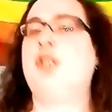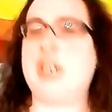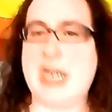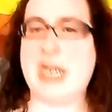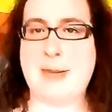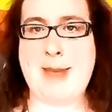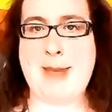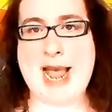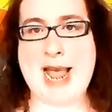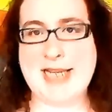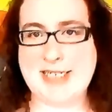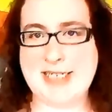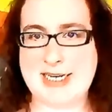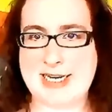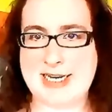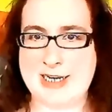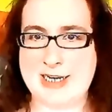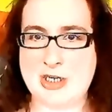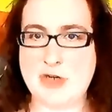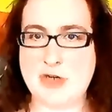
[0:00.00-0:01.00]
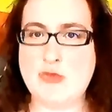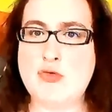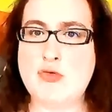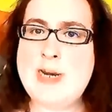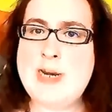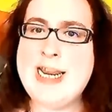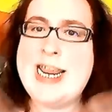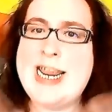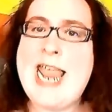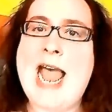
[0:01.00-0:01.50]
capacity to
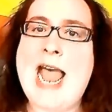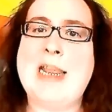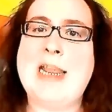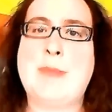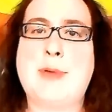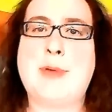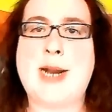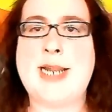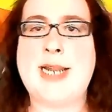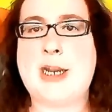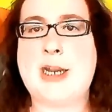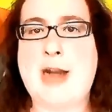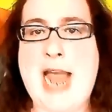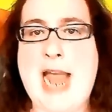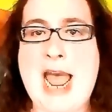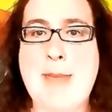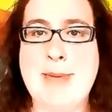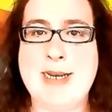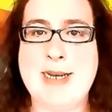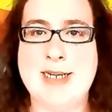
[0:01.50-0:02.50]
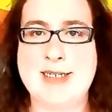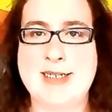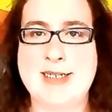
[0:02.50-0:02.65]
recalibrate their happiness